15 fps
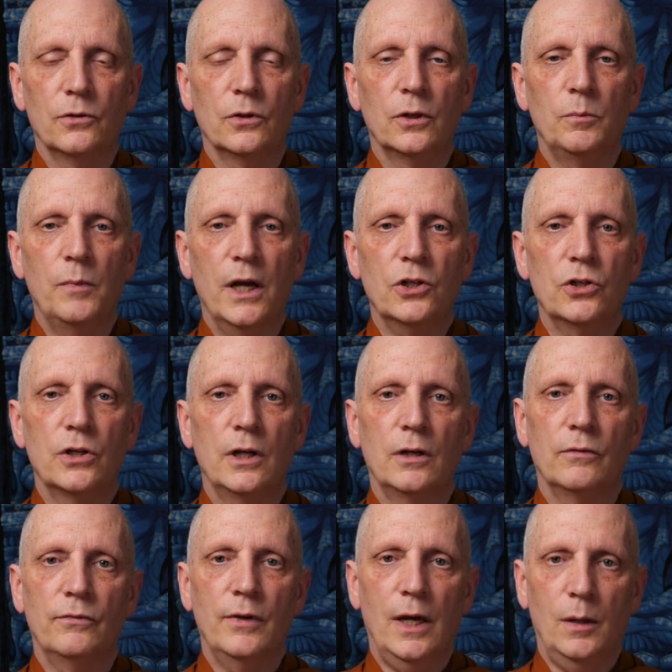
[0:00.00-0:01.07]
enmeshed in a
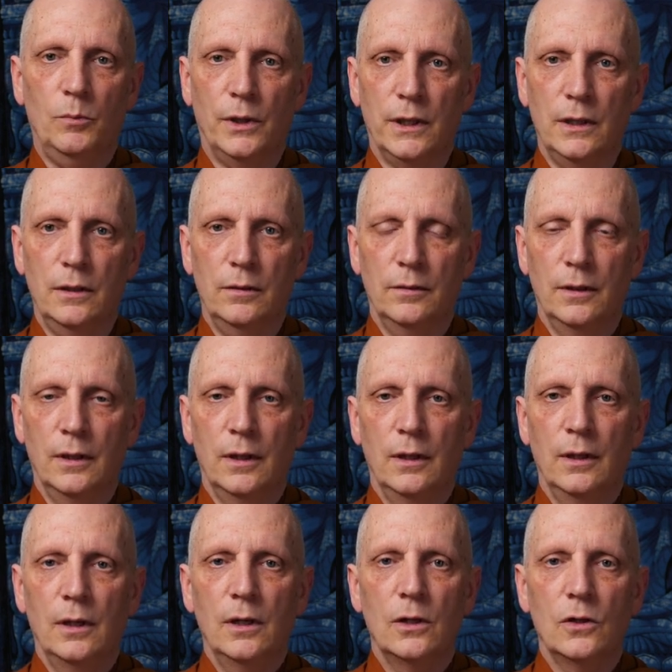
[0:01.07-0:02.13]
family,
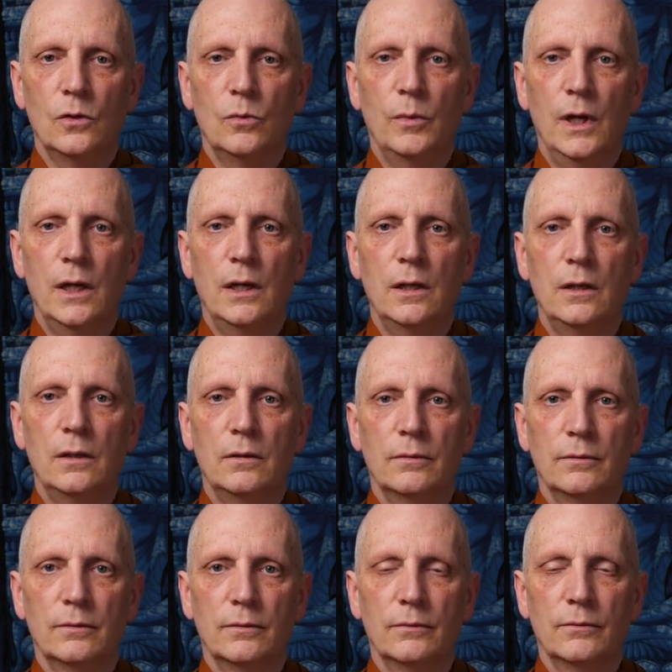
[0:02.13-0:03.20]
you may
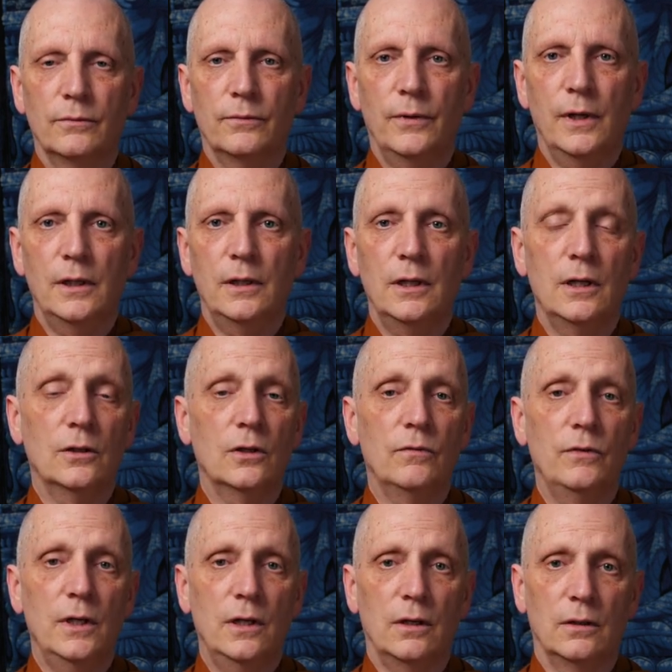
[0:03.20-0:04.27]
find it
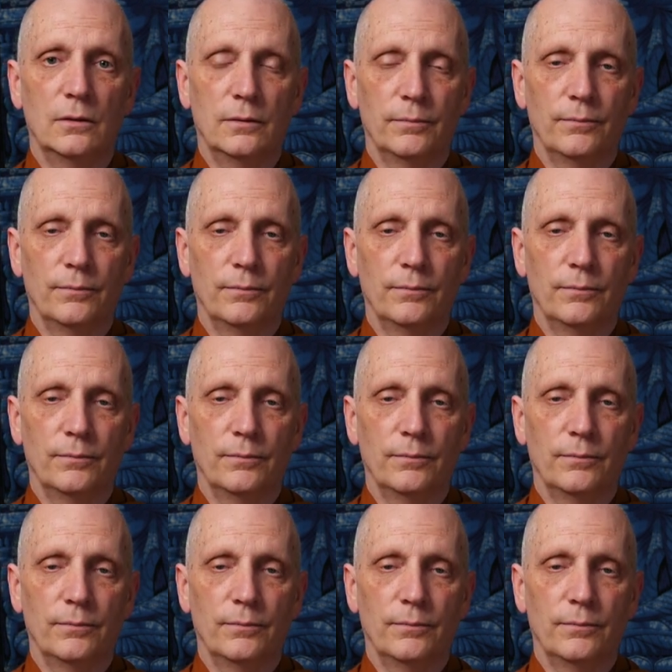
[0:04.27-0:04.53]
inconvenient